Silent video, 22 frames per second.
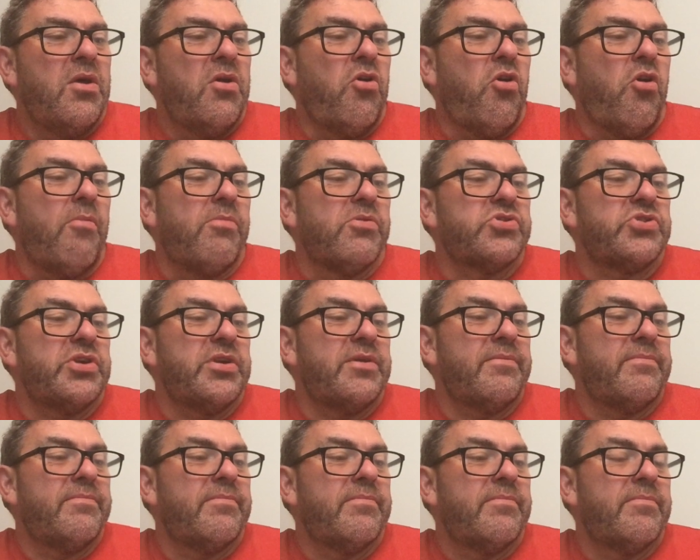
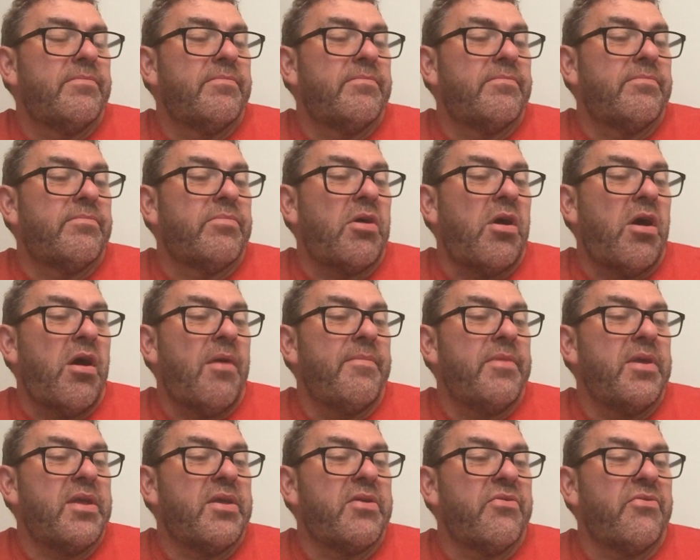Aubergine,
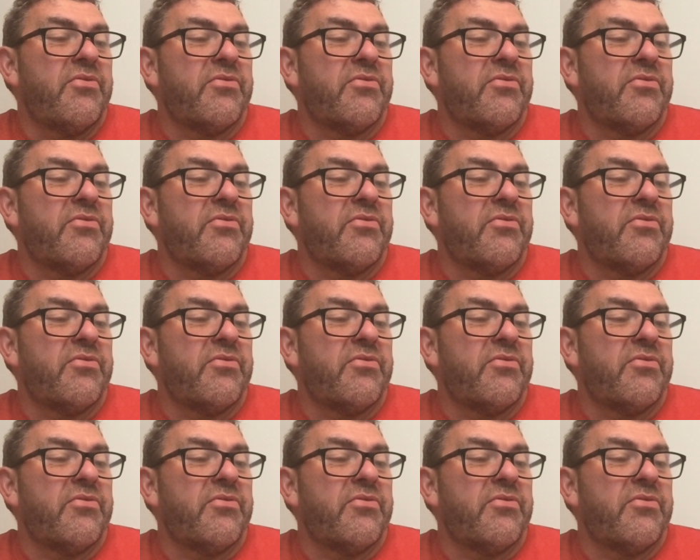palmy.